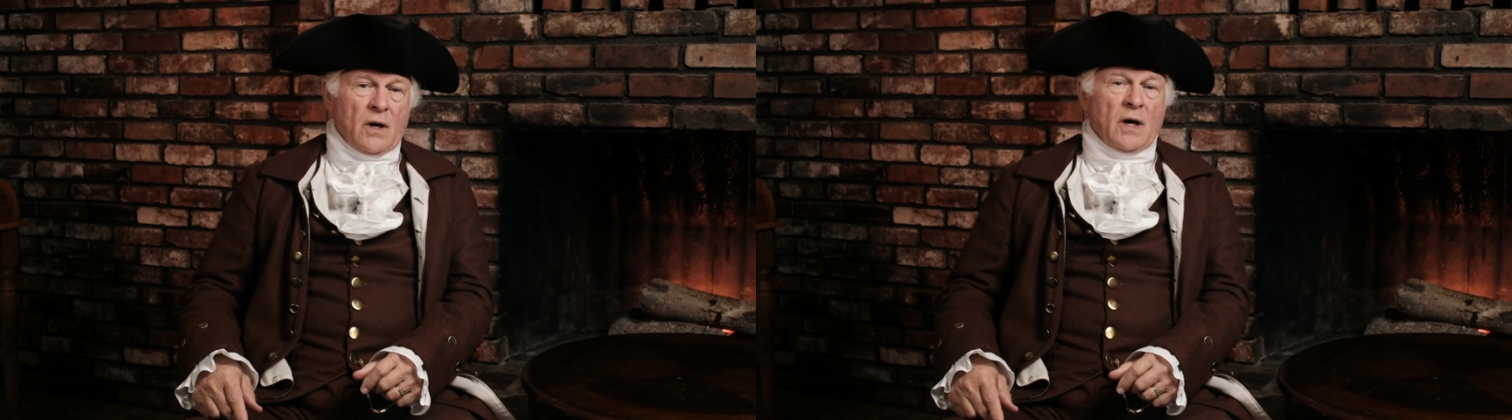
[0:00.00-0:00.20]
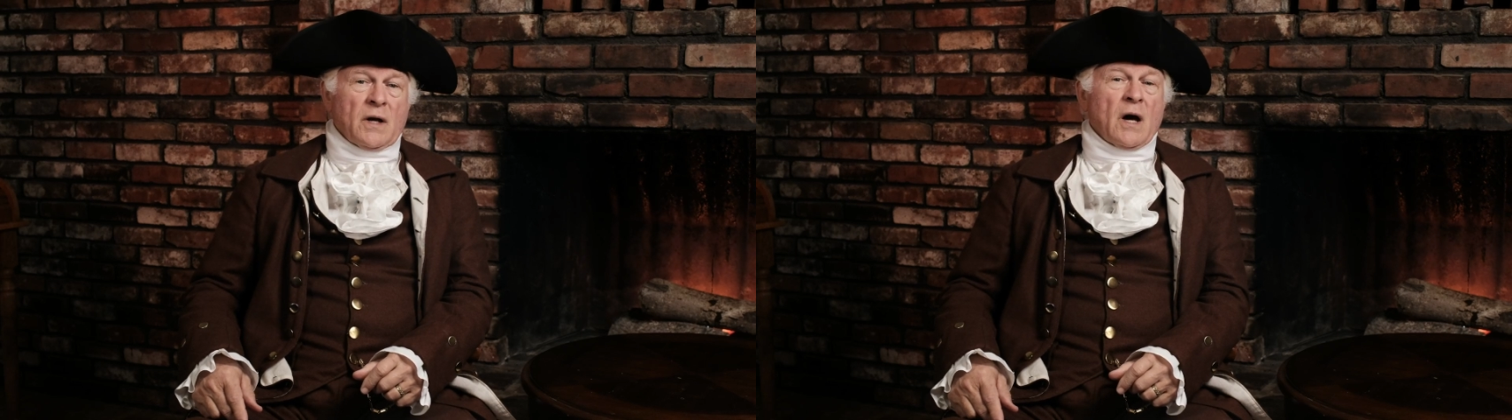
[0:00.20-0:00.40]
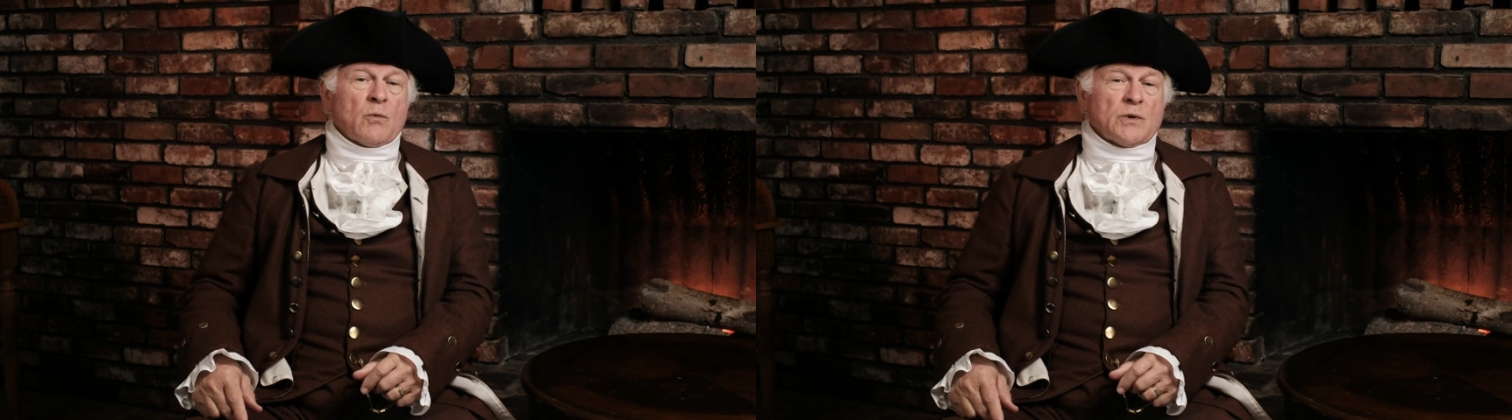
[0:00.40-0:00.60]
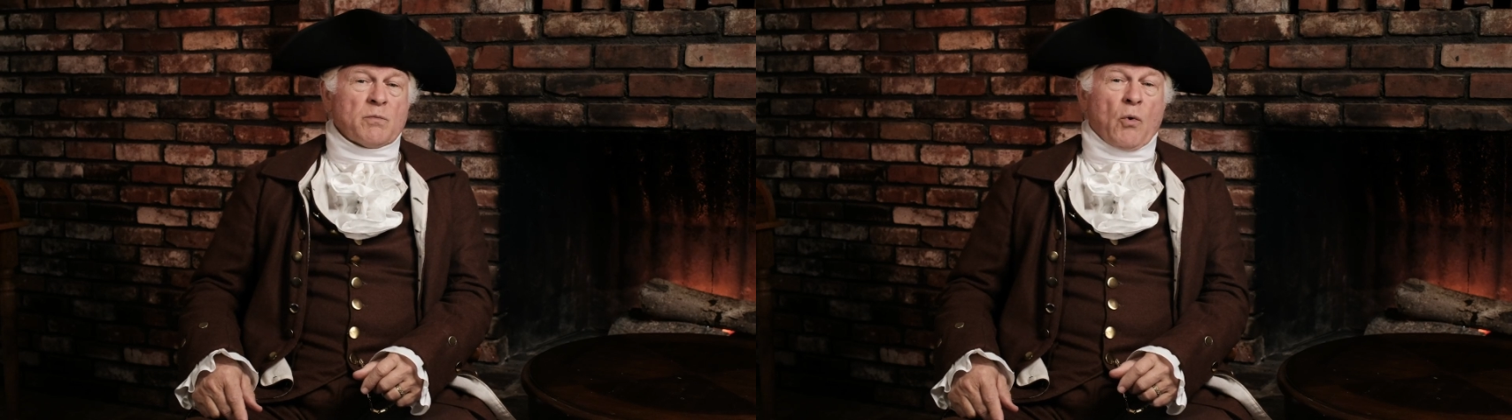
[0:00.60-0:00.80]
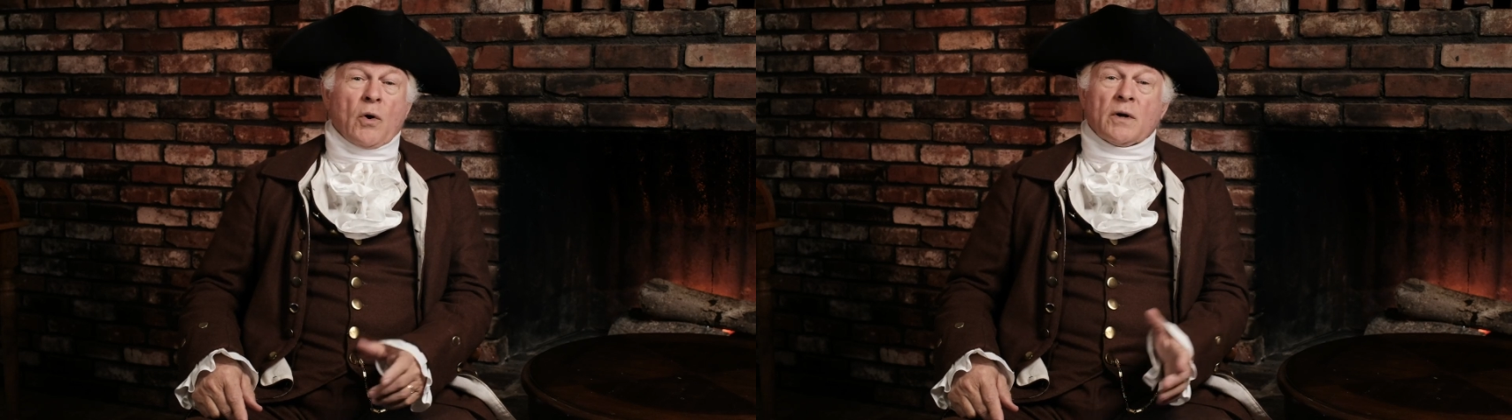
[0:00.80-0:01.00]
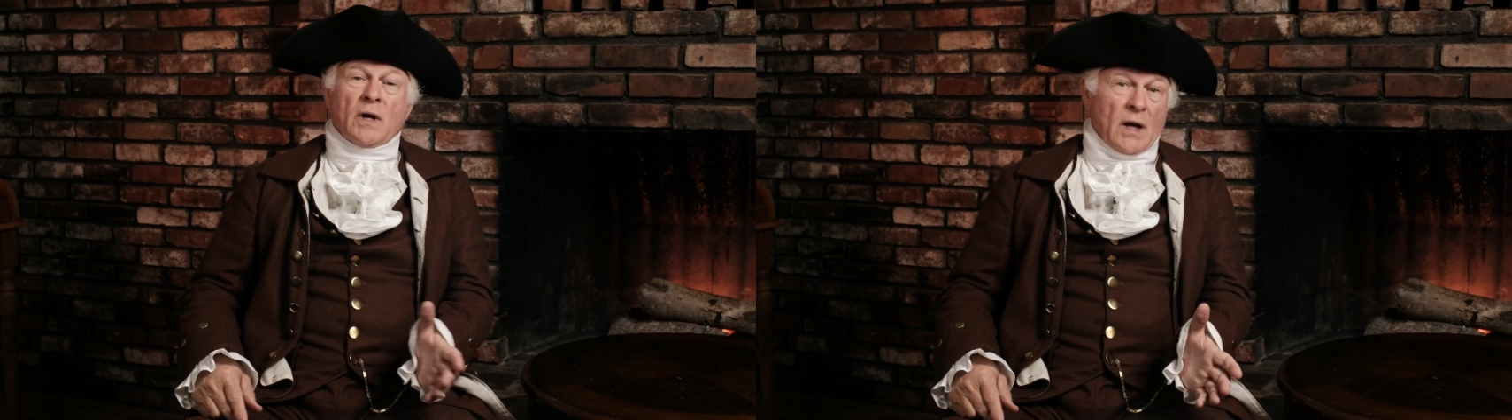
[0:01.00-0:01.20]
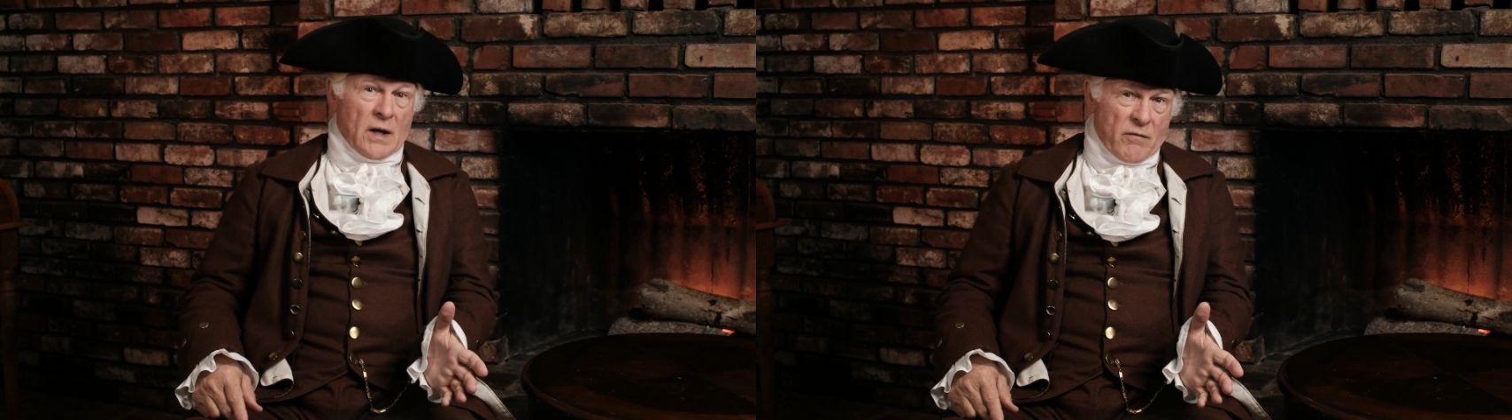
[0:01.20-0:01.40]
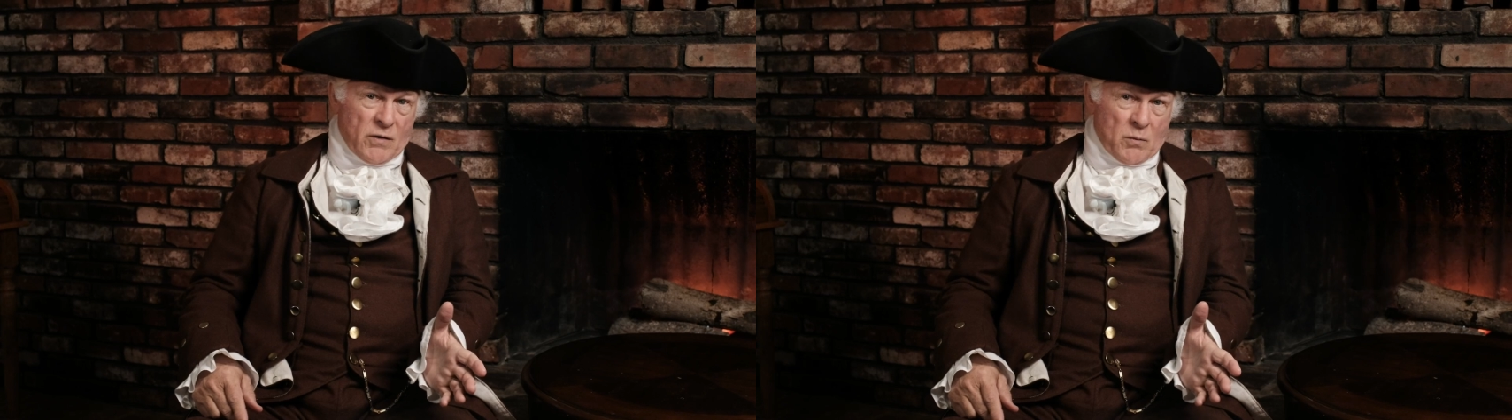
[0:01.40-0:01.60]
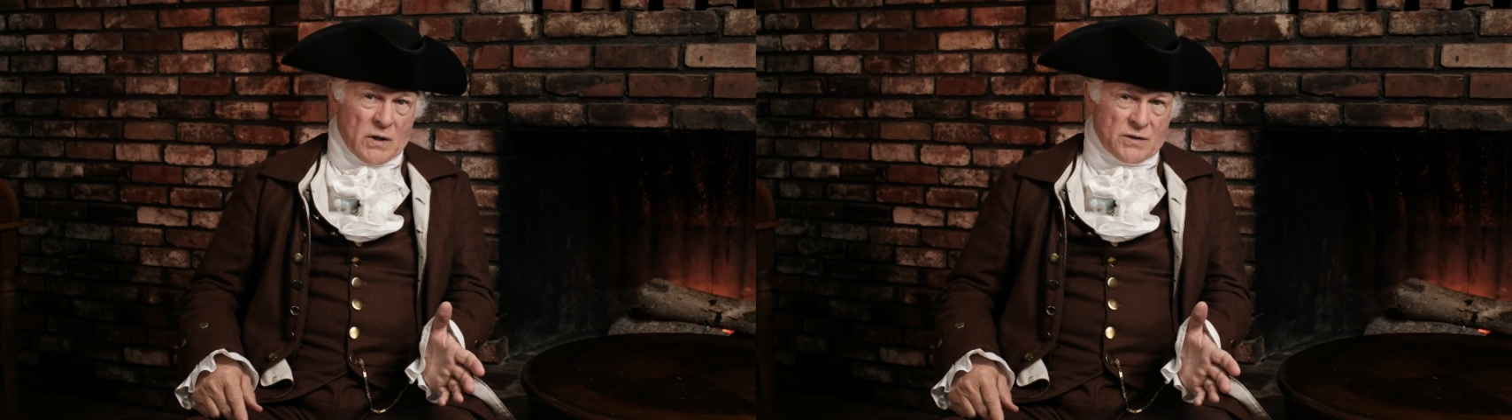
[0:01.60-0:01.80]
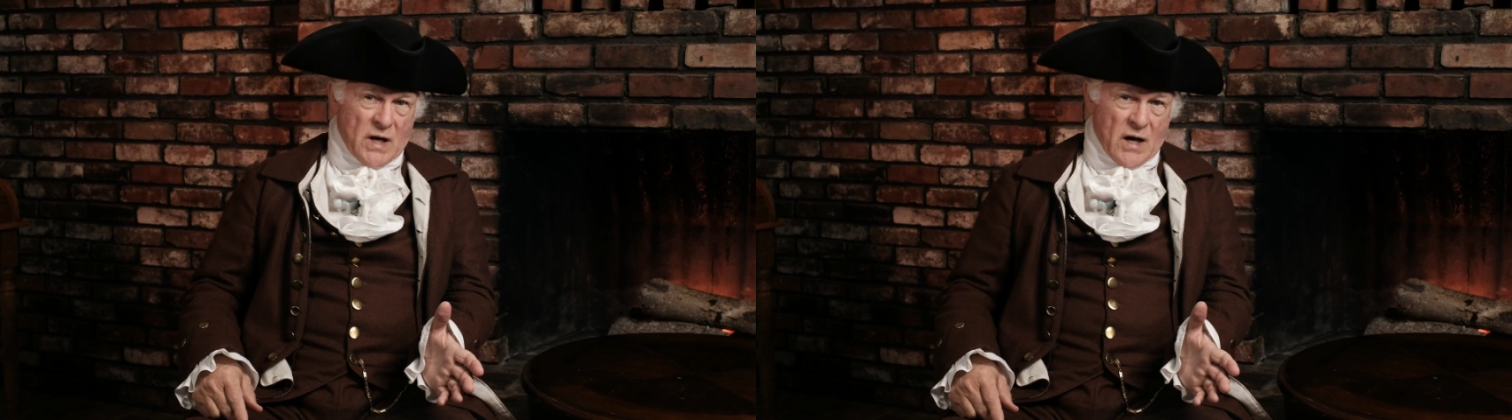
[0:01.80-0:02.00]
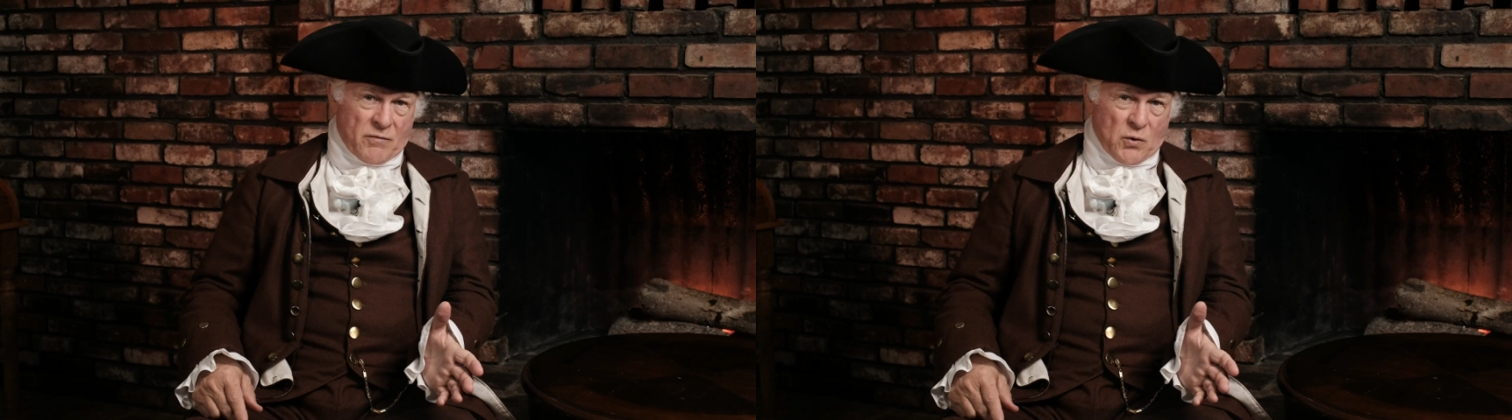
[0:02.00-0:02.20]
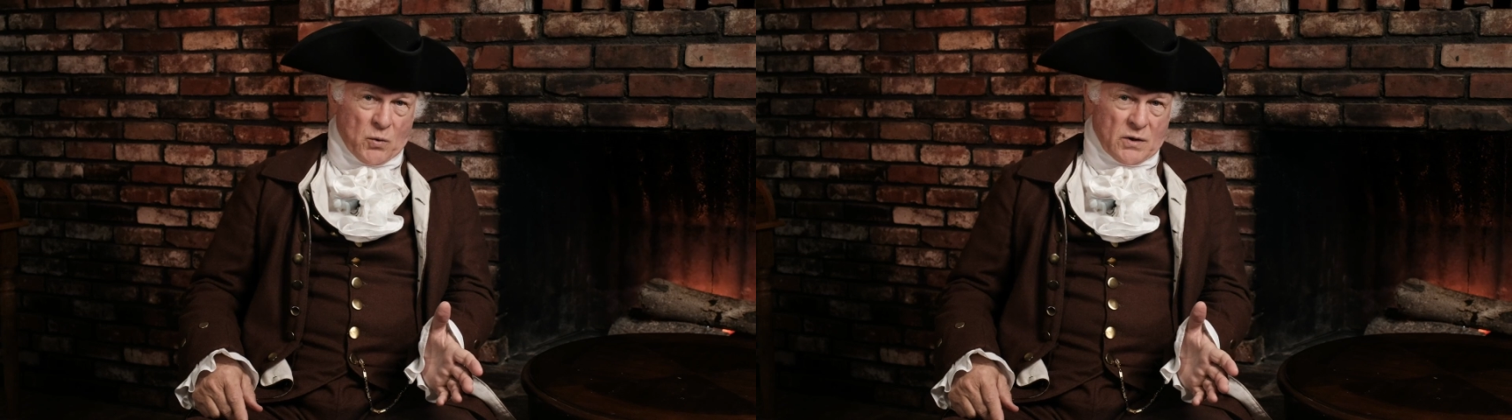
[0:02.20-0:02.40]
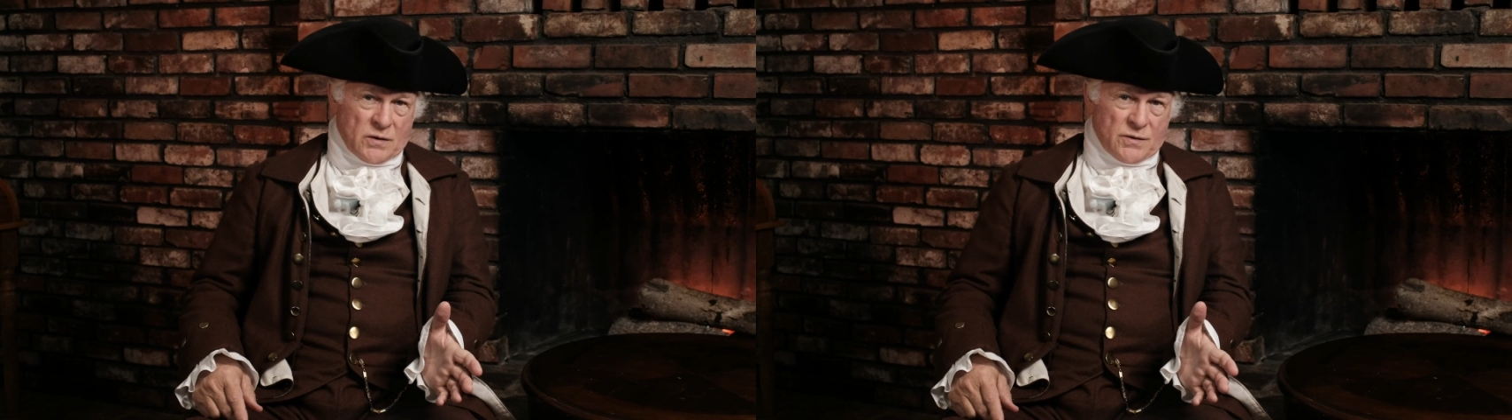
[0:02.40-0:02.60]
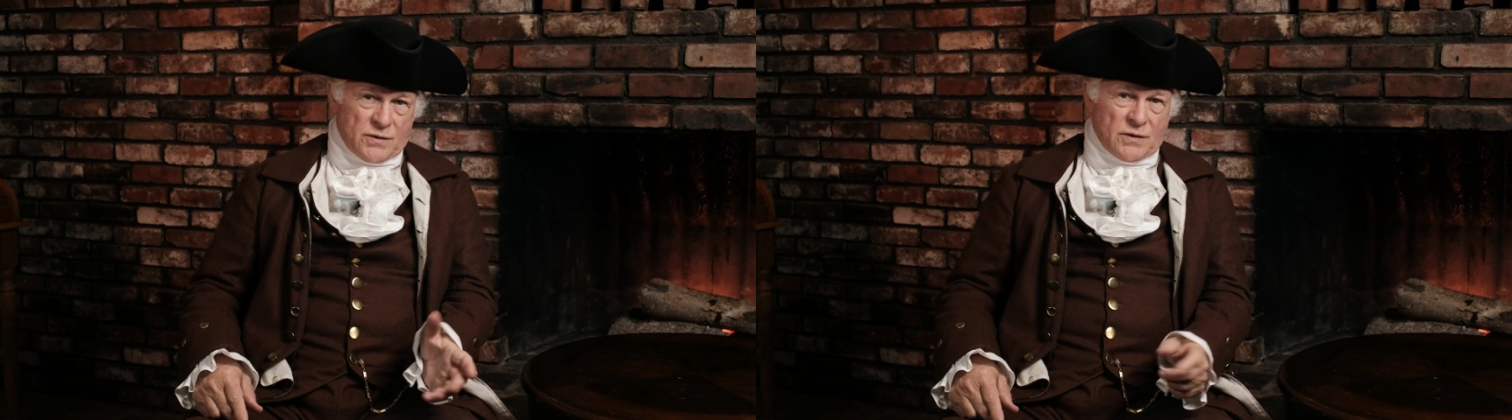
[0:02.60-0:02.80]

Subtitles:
and I was born 11 months afterwards.